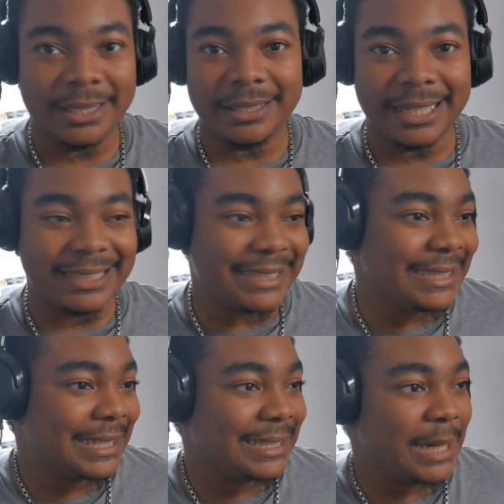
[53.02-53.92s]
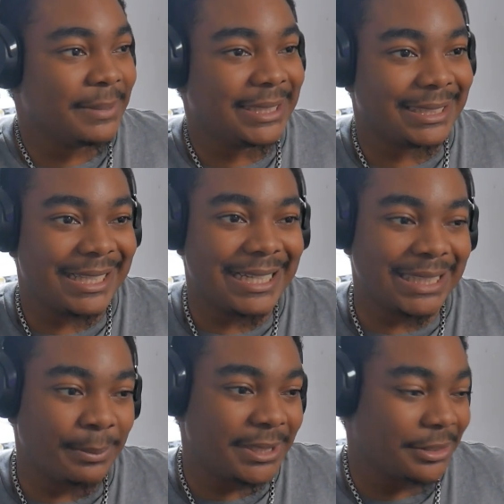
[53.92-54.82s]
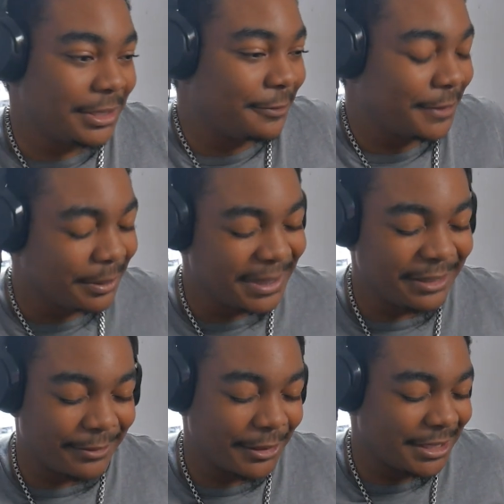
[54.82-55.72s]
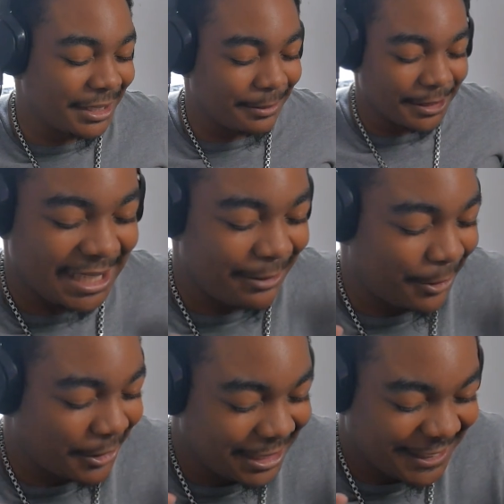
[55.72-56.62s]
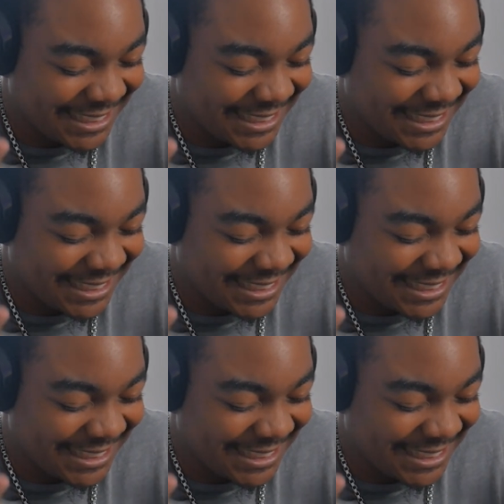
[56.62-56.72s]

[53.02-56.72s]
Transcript: yeah, a lot of things has happened since last episode, you feel me? First offers at 400